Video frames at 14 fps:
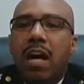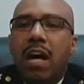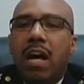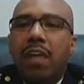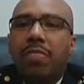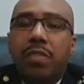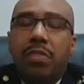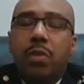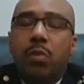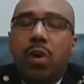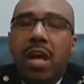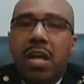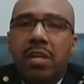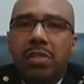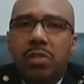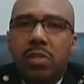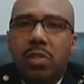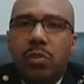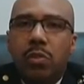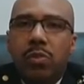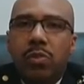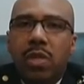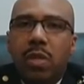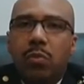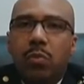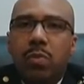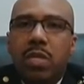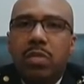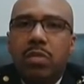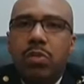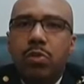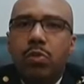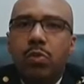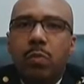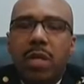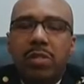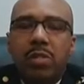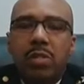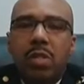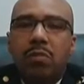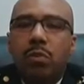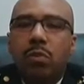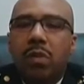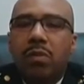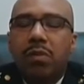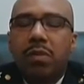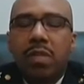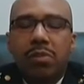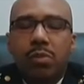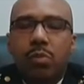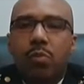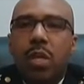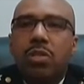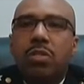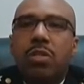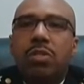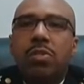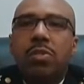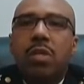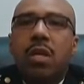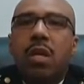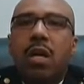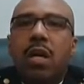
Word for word: I think there were hand signals that were being used by several of the insurrectionists.